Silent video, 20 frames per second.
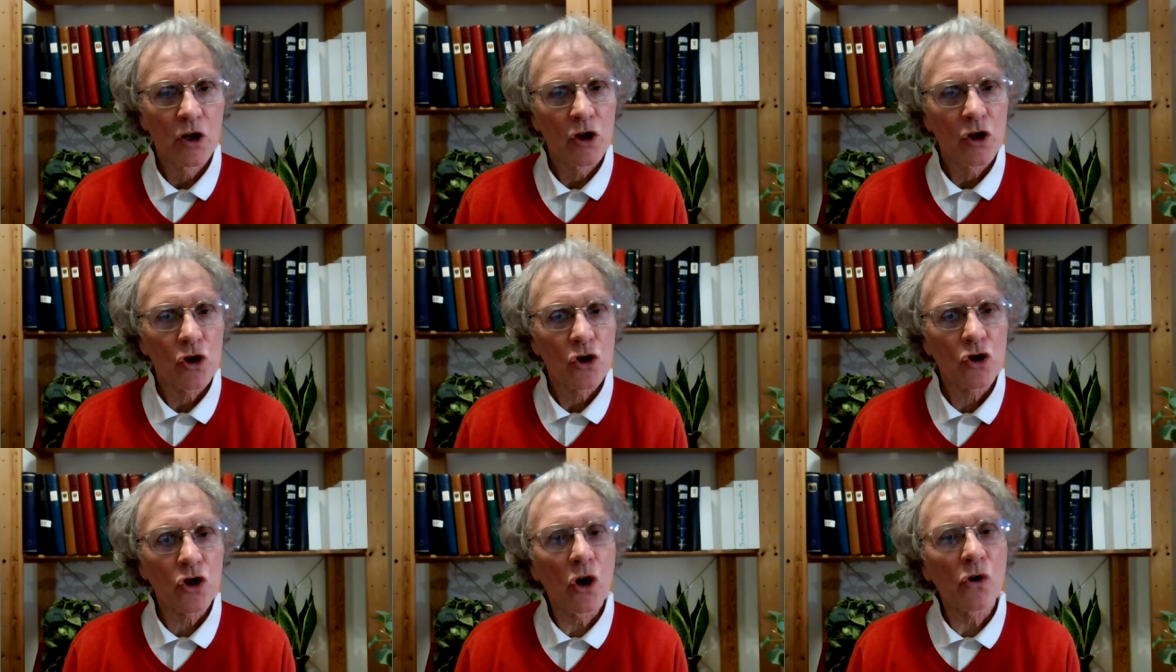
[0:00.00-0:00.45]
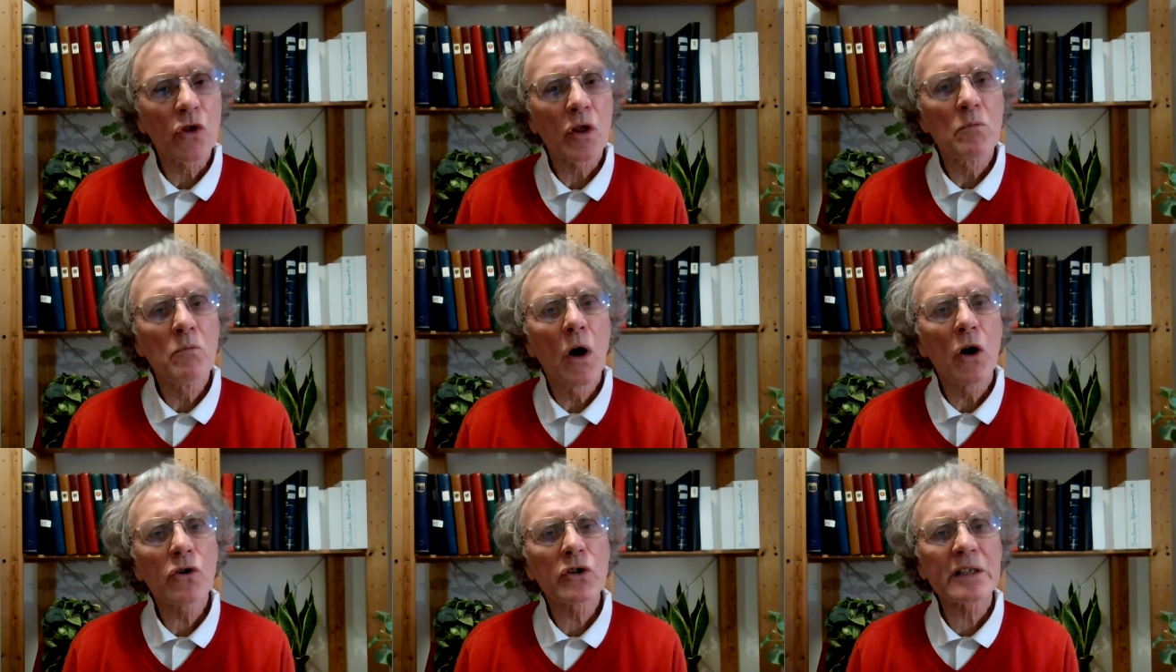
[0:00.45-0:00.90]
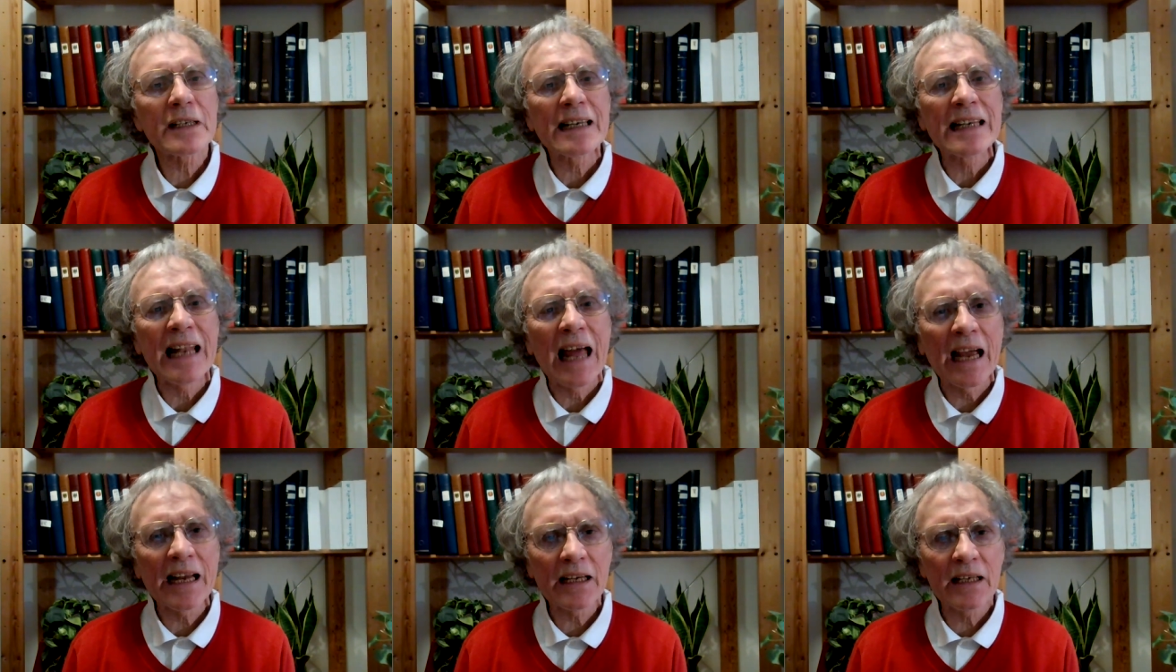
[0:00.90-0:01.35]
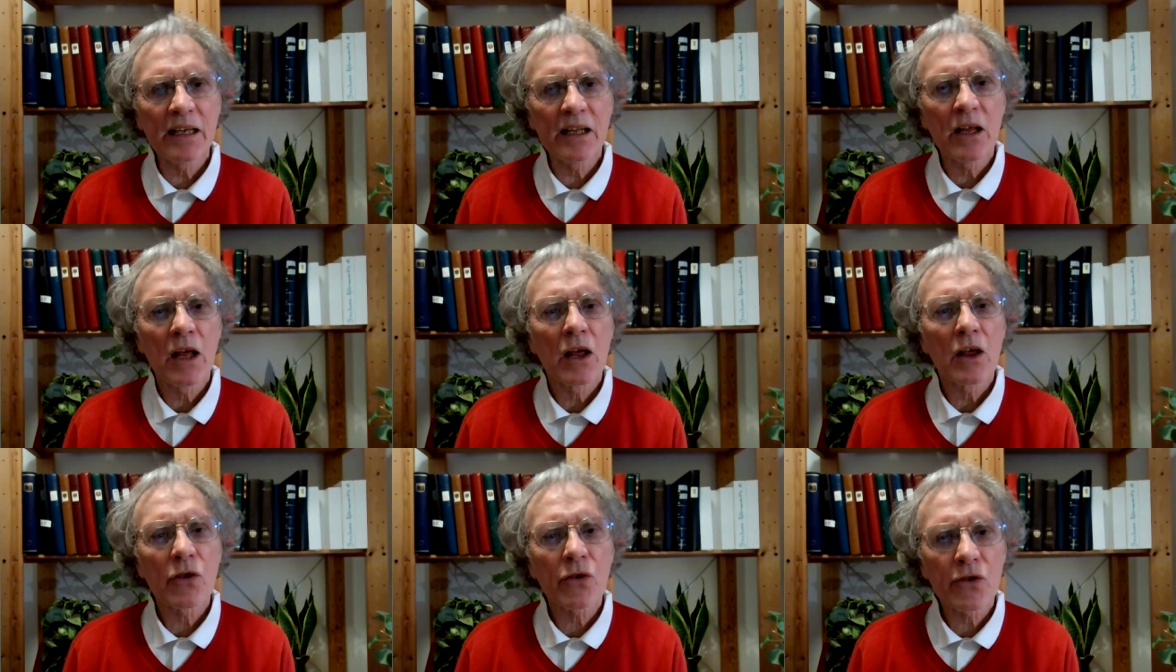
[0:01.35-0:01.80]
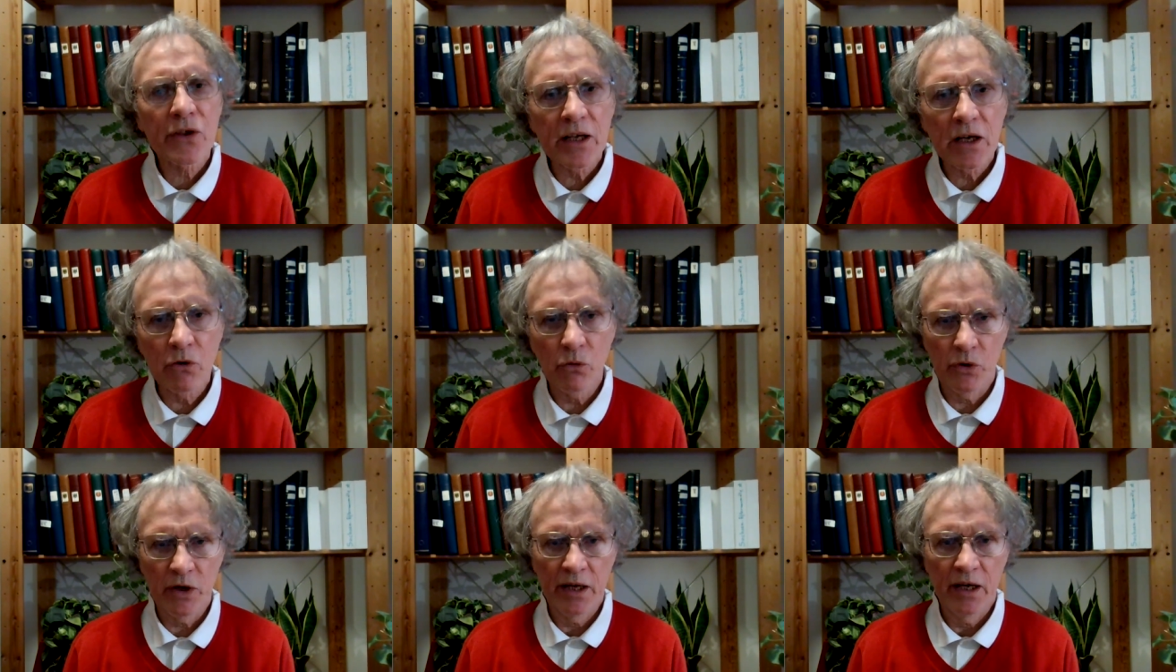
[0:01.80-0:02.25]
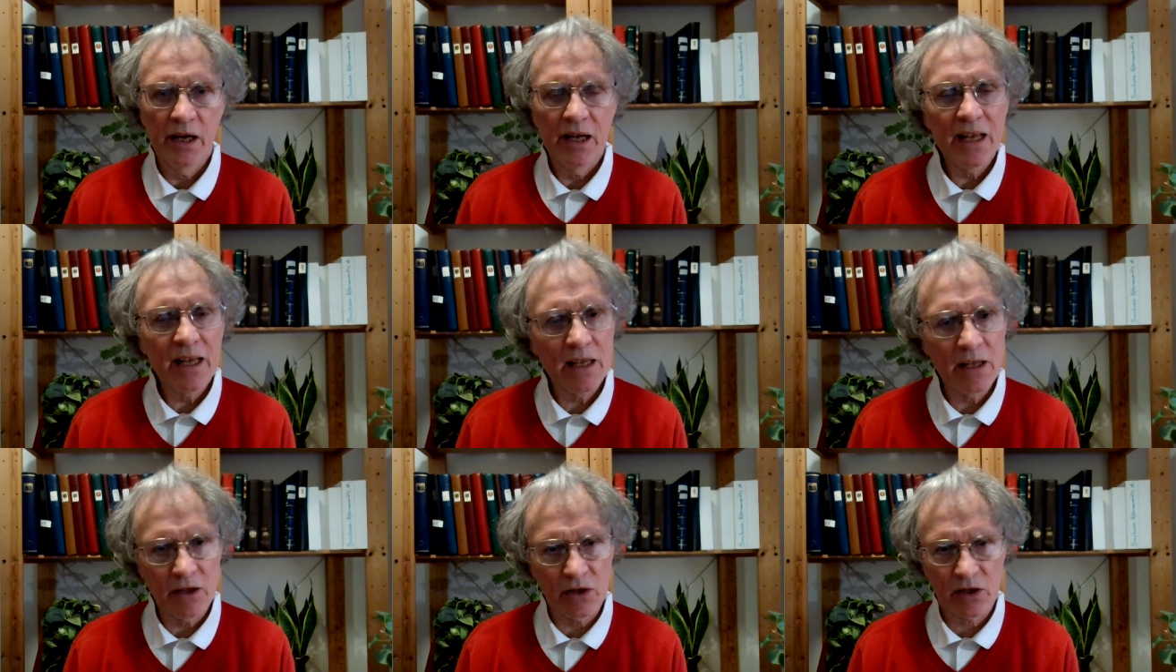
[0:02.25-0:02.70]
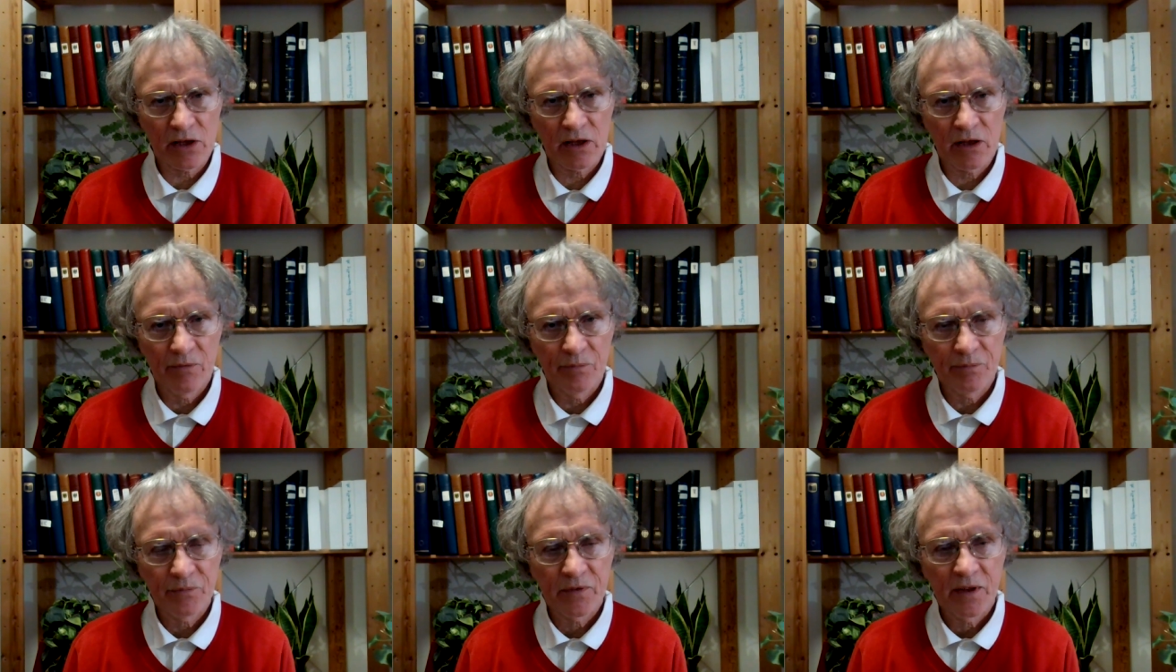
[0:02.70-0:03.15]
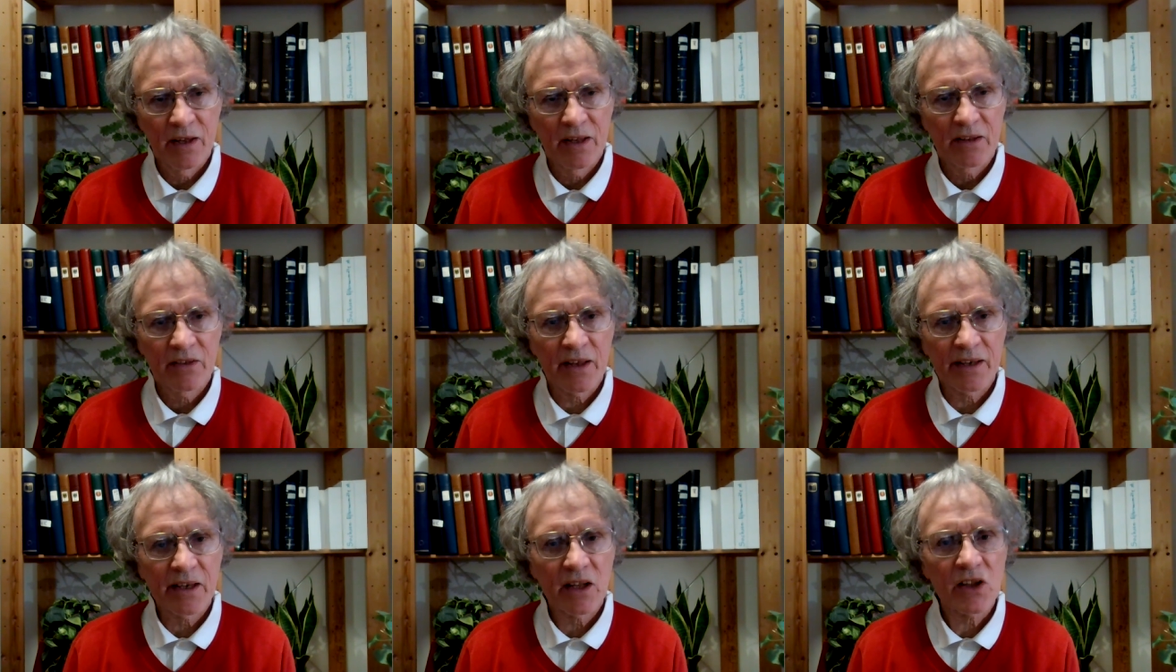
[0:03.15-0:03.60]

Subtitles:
So the most likely theory is that a